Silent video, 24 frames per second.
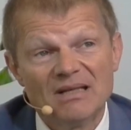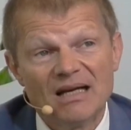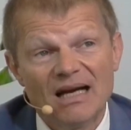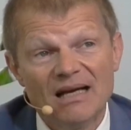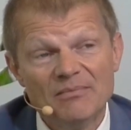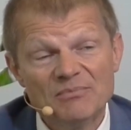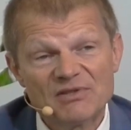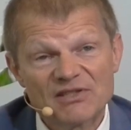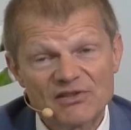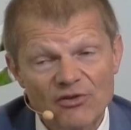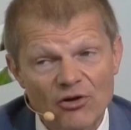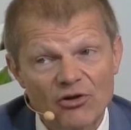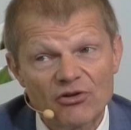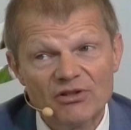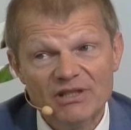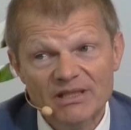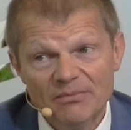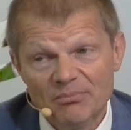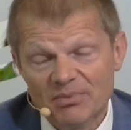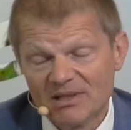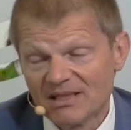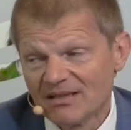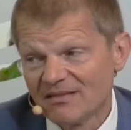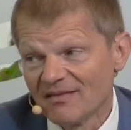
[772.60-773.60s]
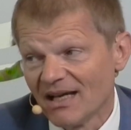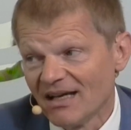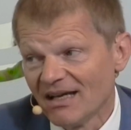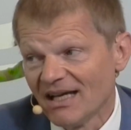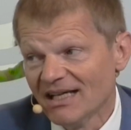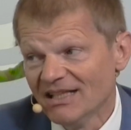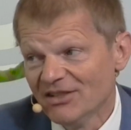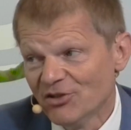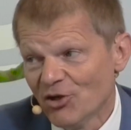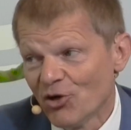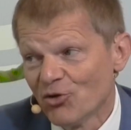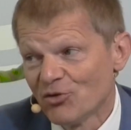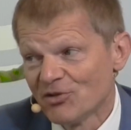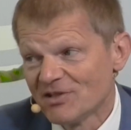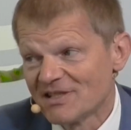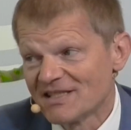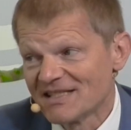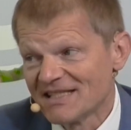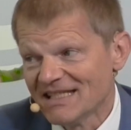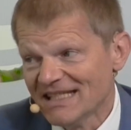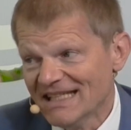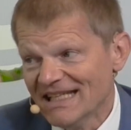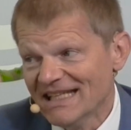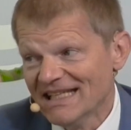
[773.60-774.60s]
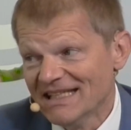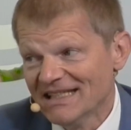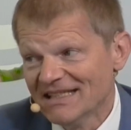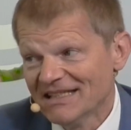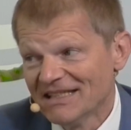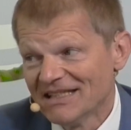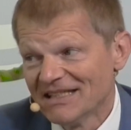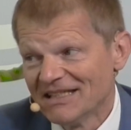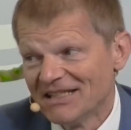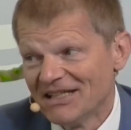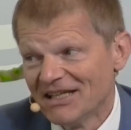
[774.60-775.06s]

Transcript: I'm sorry, but I don't see